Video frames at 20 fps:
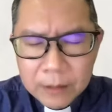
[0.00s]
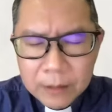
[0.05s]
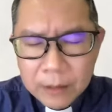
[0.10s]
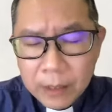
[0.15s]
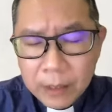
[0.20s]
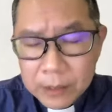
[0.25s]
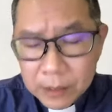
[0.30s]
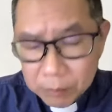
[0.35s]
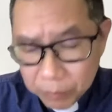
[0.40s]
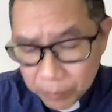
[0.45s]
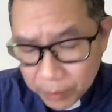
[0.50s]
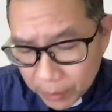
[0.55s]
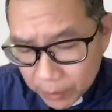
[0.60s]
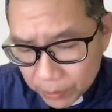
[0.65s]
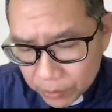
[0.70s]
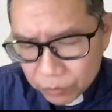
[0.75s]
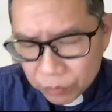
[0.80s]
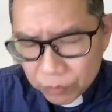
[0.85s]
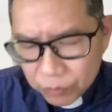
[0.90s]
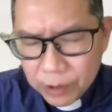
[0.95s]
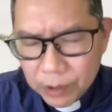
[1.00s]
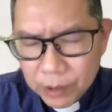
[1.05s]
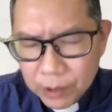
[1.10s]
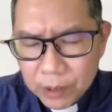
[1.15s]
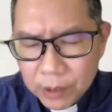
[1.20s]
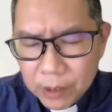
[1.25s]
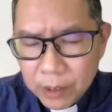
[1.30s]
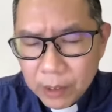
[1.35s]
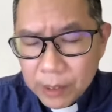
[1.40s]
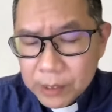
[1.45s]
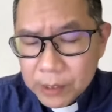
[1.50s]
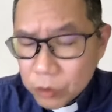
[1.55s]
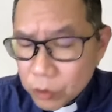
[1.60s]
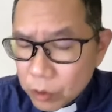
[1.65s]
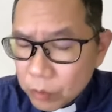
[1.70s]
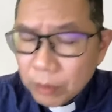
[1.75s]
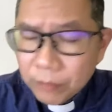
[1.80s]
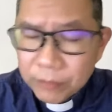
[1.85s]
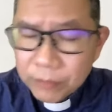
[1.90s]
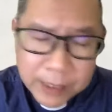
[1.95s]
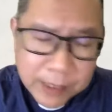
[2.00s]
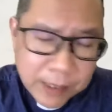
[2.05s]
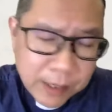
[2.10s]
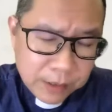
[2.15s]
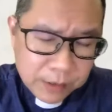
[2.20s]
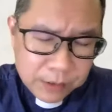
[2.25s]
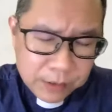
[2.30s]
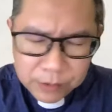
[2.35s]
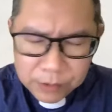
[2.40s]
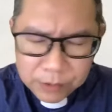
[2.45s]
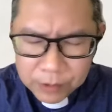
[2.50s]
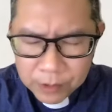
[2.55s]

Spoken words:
as a ministry, as a group of leaders,